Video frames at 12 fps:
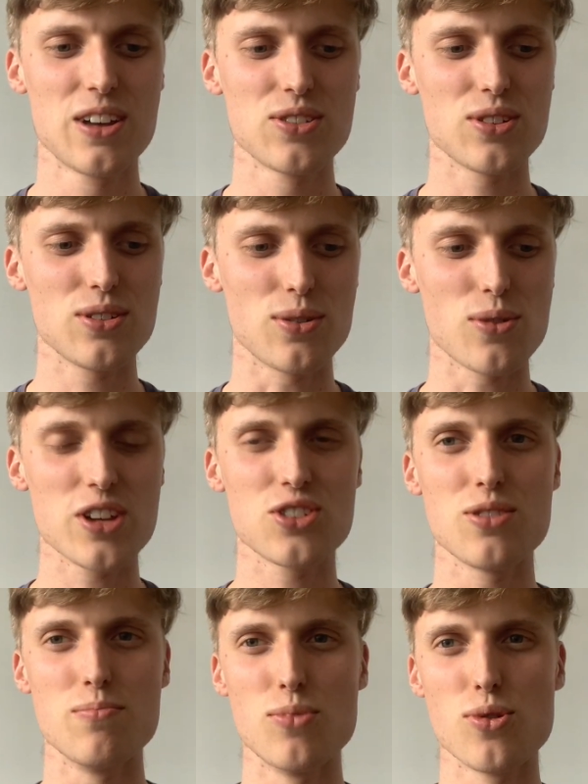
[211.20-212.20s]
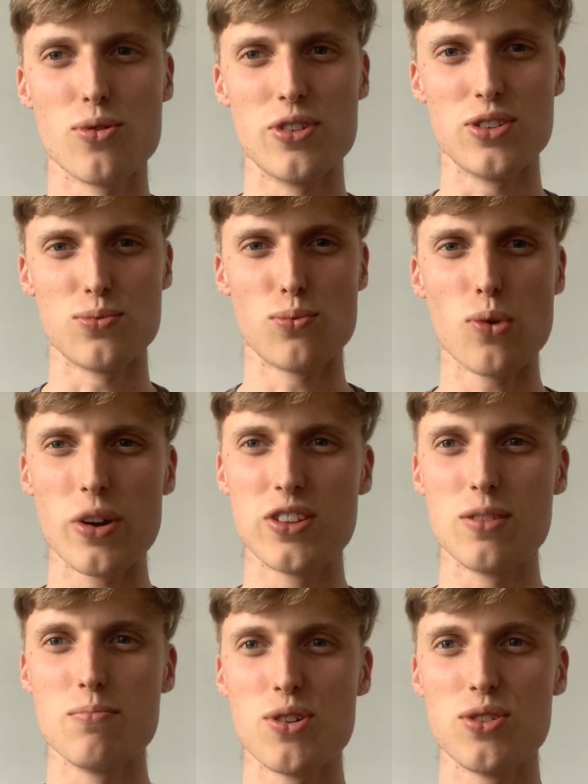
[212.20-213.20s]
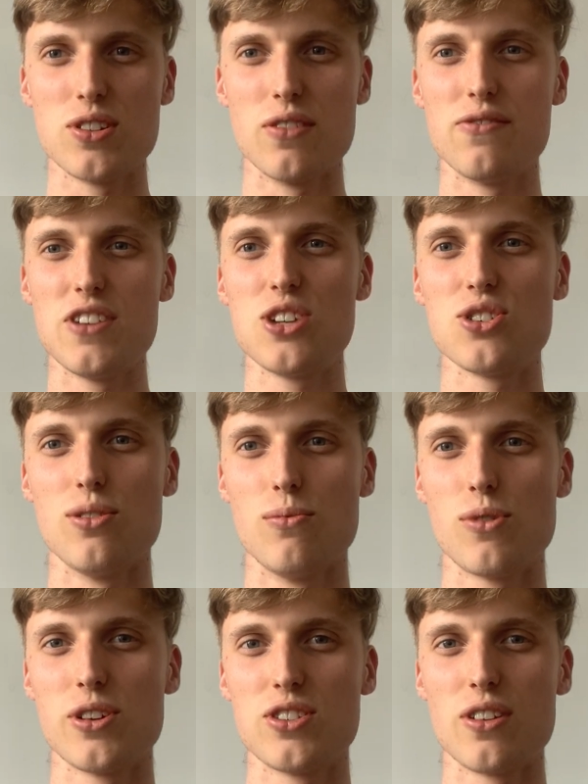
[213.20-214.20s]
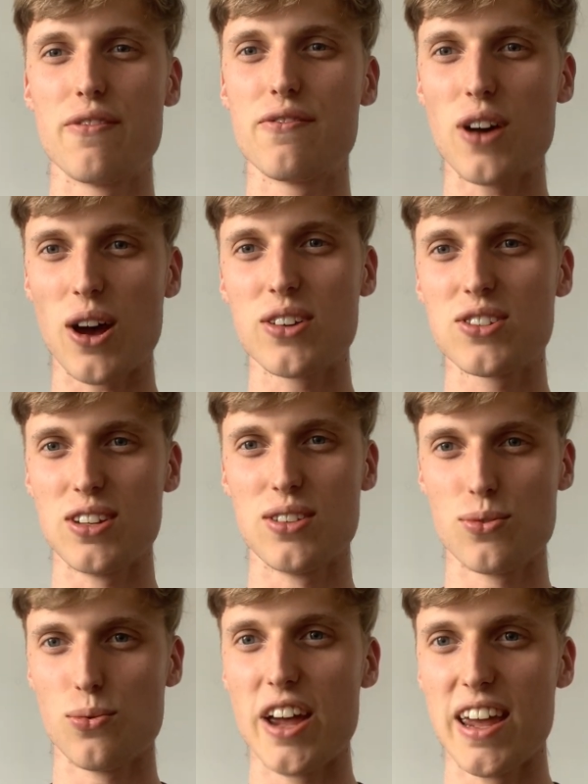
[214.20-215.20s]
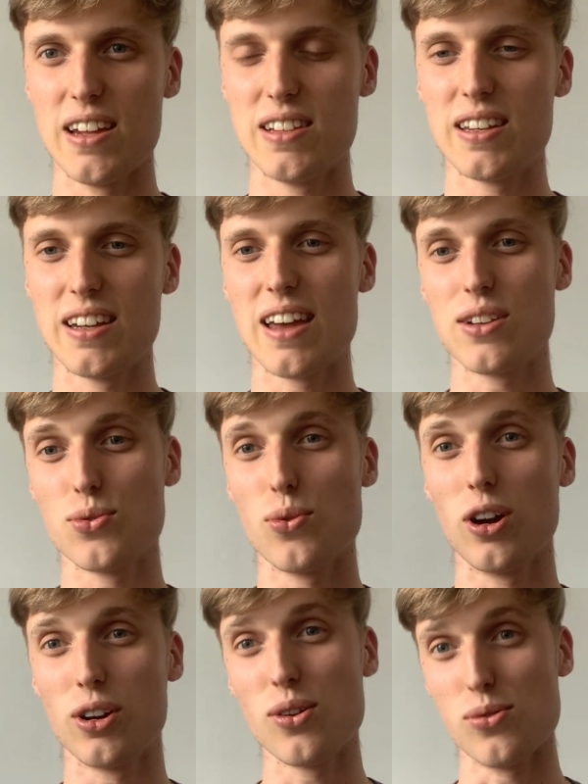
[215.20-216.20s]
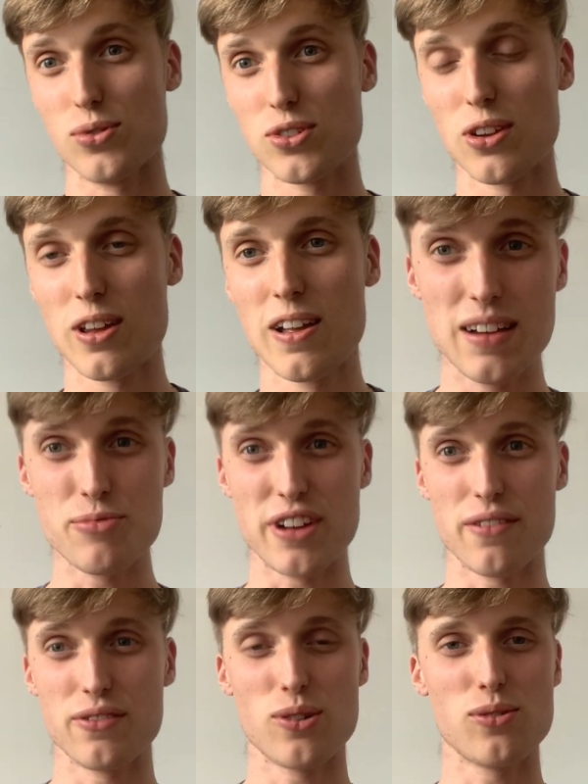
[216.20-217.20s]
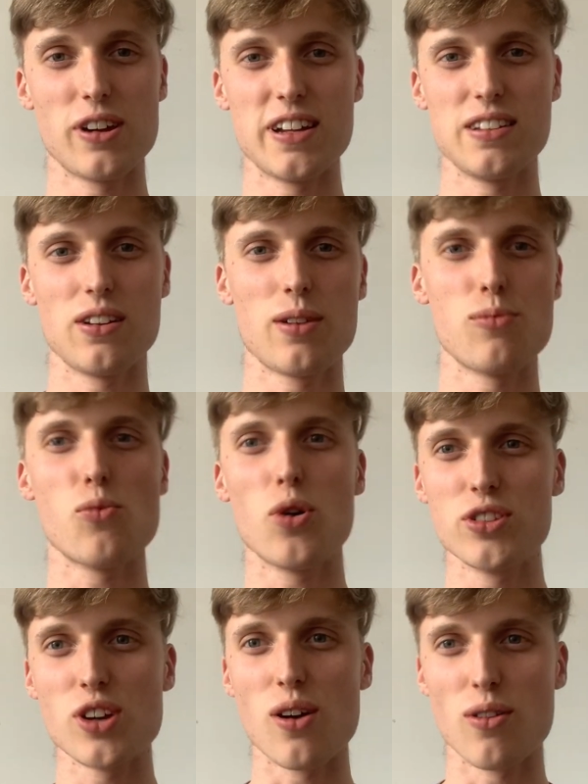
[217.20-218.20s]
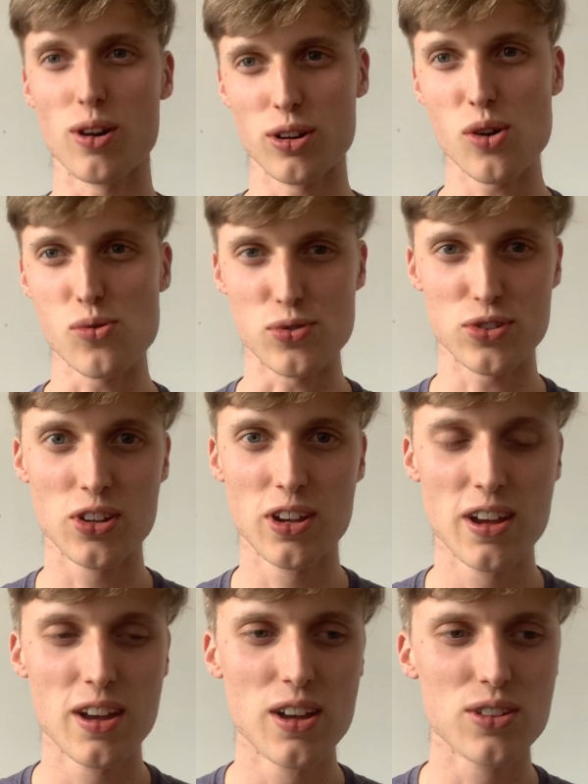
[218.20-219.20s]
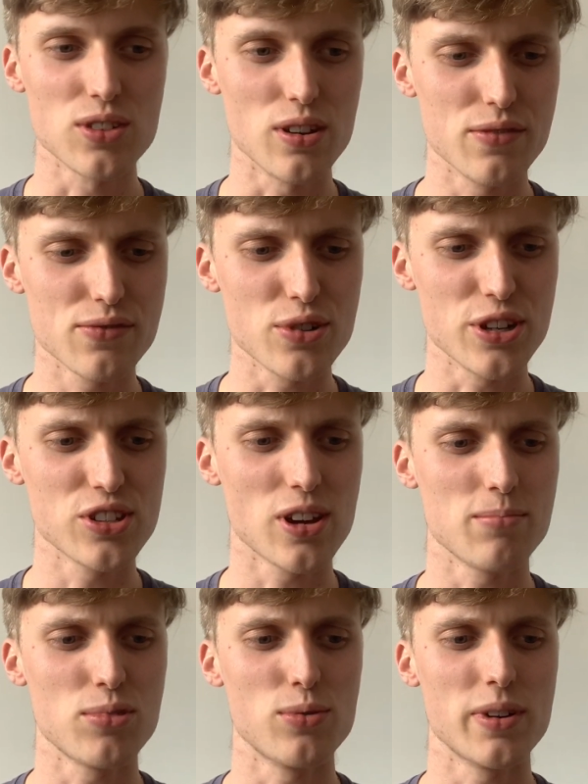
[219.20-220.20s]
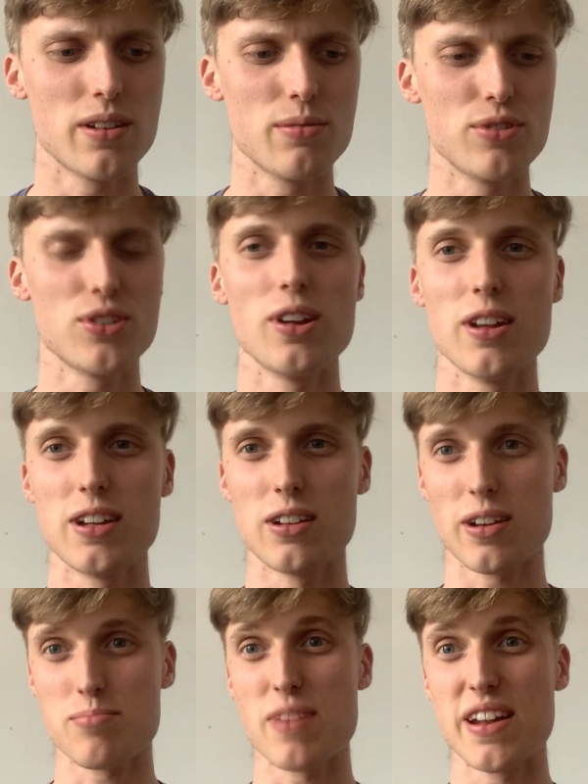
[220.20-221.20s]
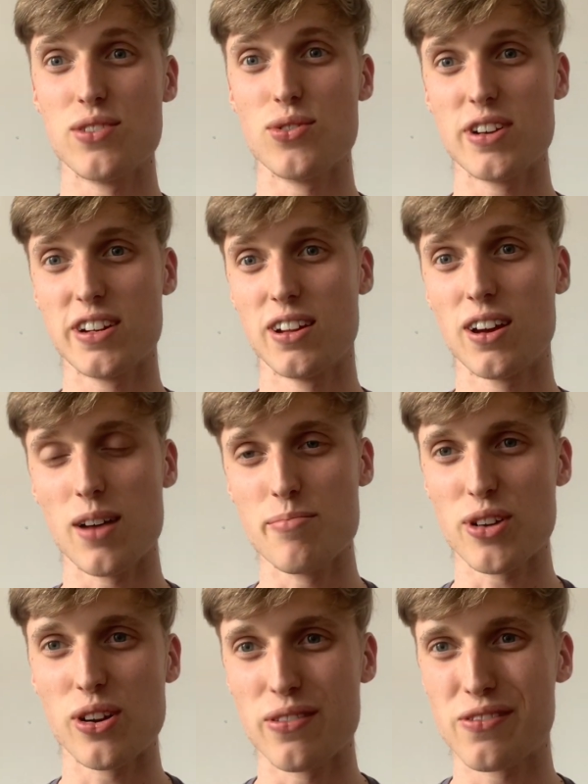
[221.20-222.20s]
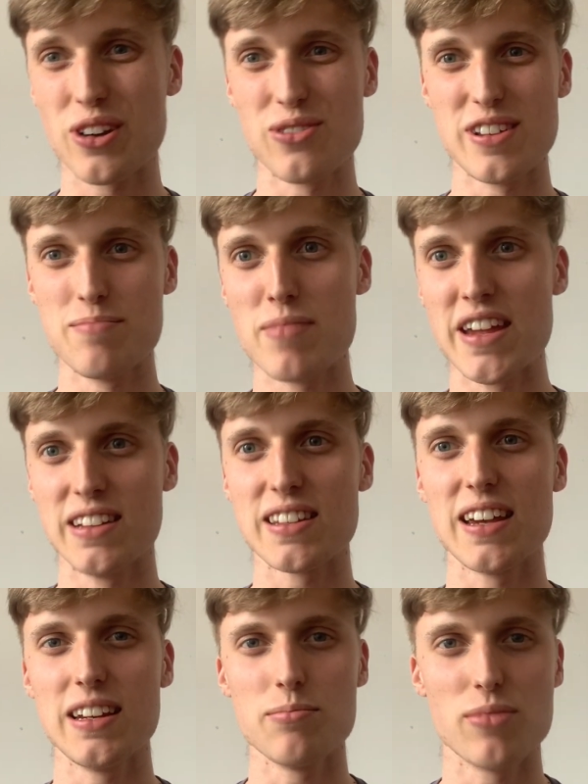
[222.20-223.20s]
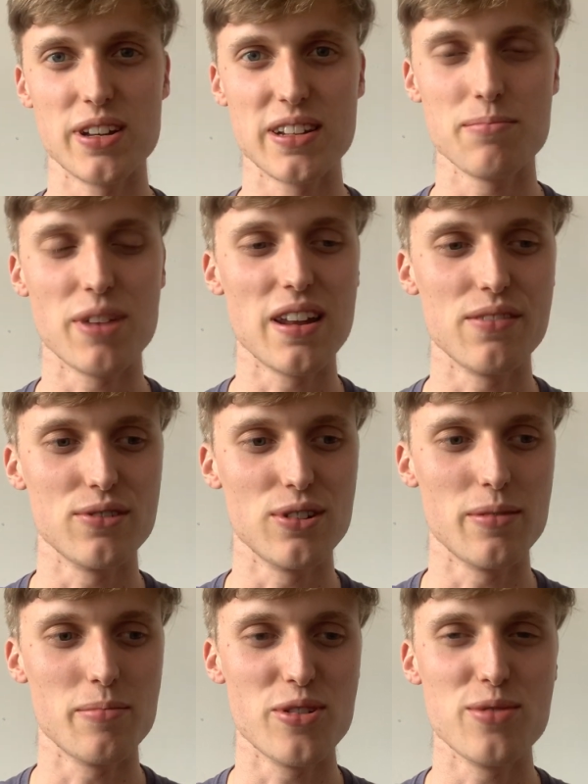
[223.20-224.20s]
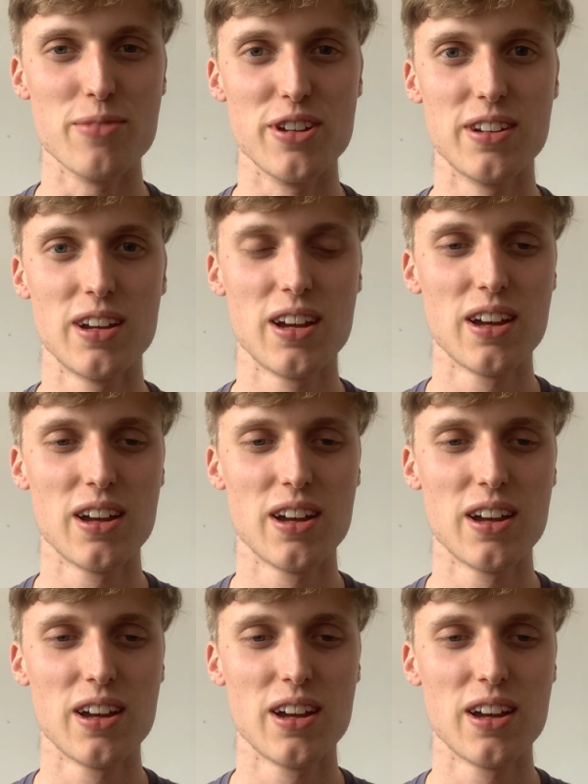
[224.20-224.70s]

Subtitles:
So the question more is, what is the most efficient, what is the fastest way to get to our goals? Again, we have the whole idea like, what are our goals? So for example, when I was learning like Mandarin, I'm kind of currently maintaining my level at the moment.